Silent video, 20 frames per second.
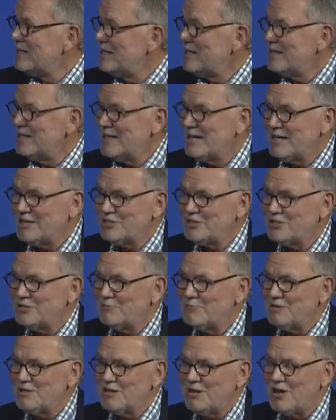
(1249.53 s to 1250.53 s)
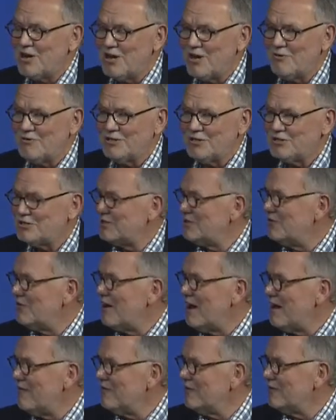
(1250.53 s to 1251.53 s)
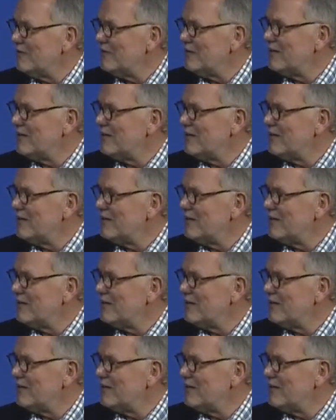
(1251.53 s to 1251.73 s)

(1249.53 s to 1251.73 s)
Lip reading: And that should be always the driver.